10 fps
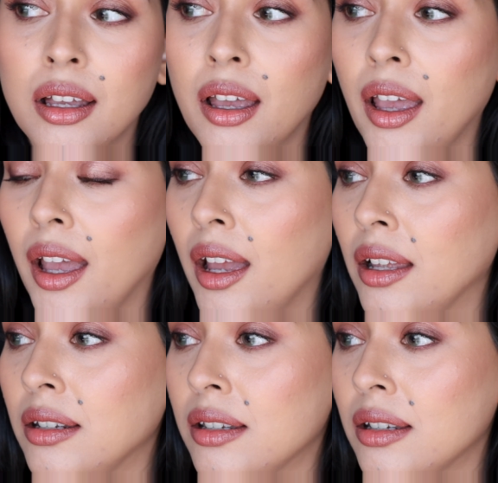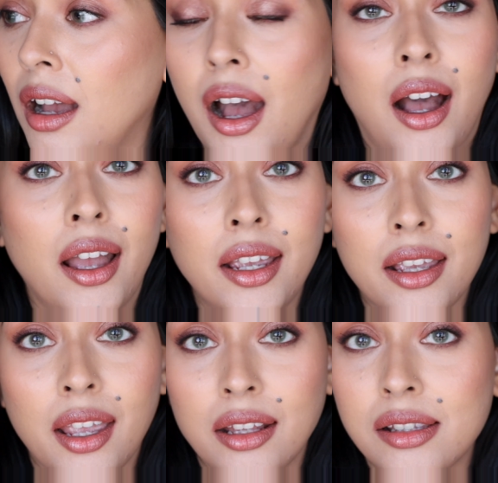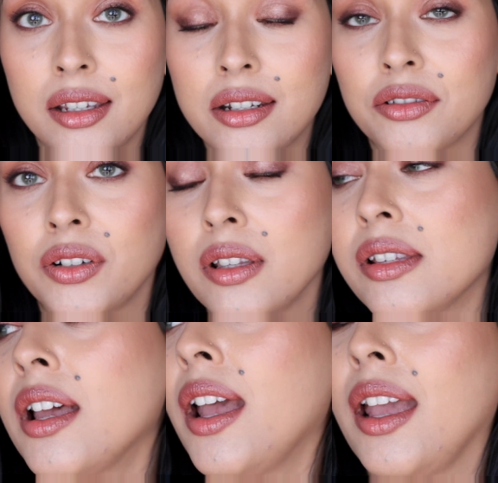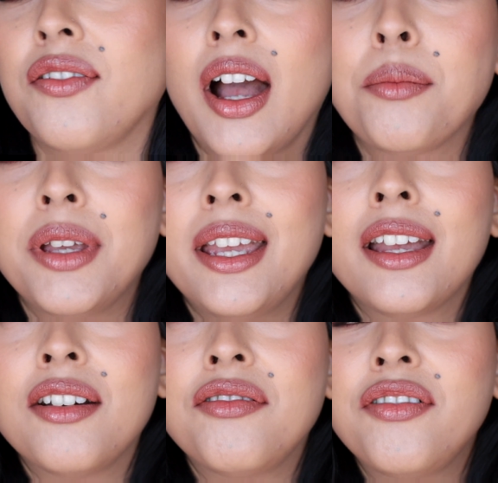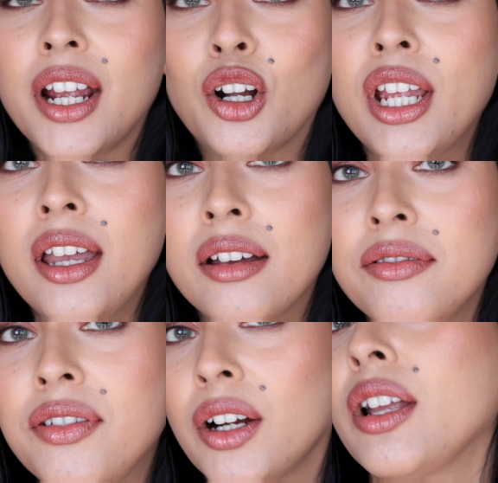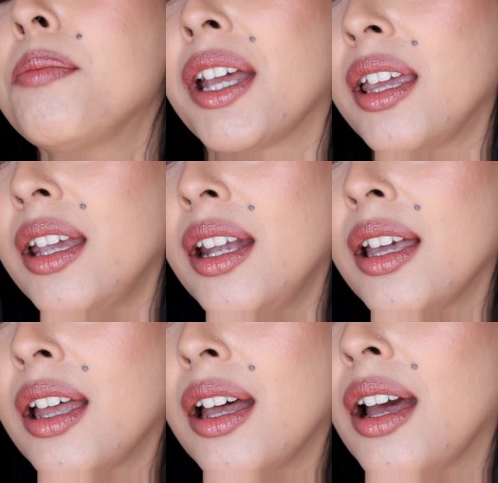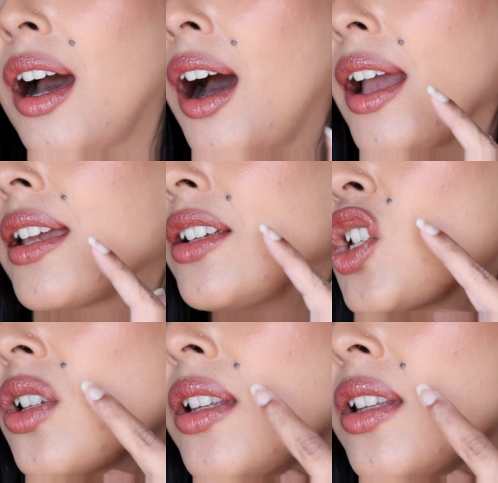and I can't see a difference. If I'm being very, very picky, I can just